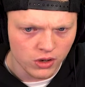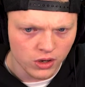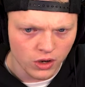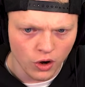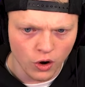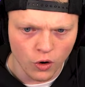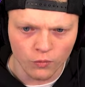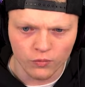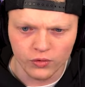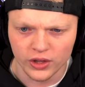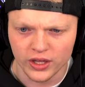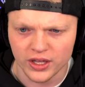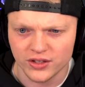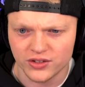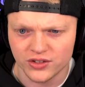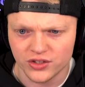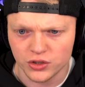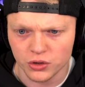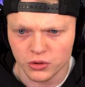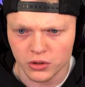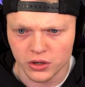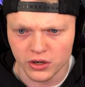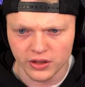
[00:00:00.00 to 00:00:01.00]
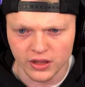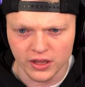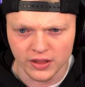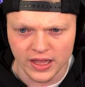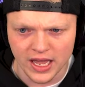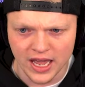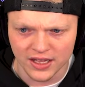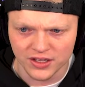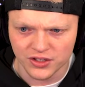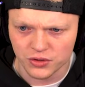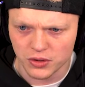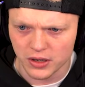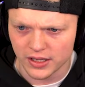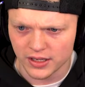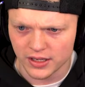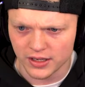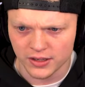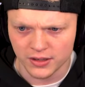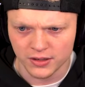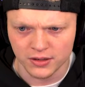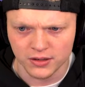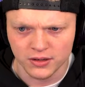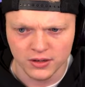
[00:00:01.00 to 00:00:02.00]
Hopefully it's sooner than that so I
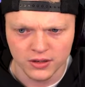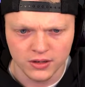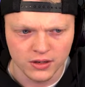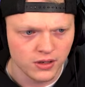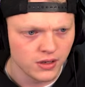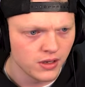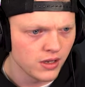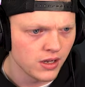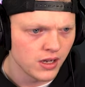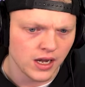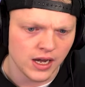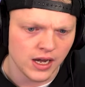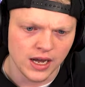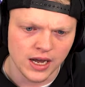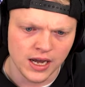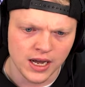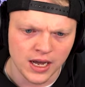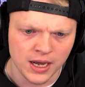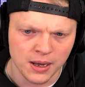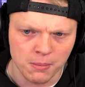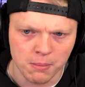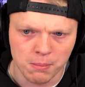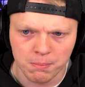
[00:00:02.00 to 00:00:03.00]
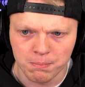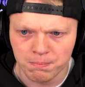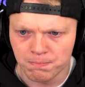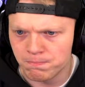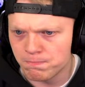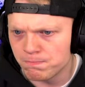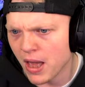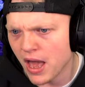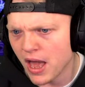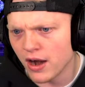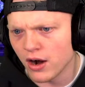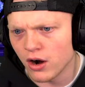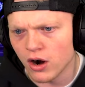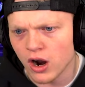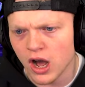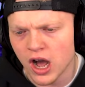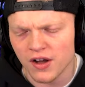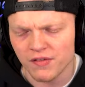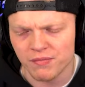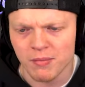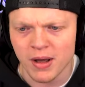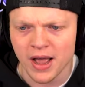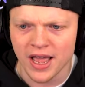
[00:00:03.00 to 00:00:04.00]
can better
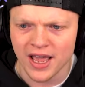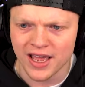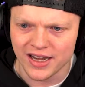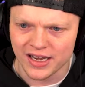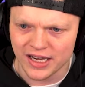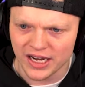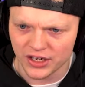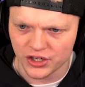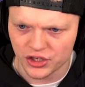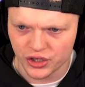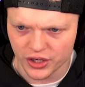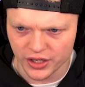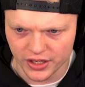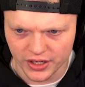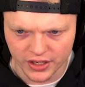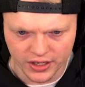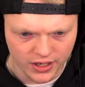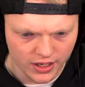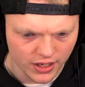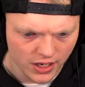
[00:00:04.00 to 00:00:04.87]
off my addiction.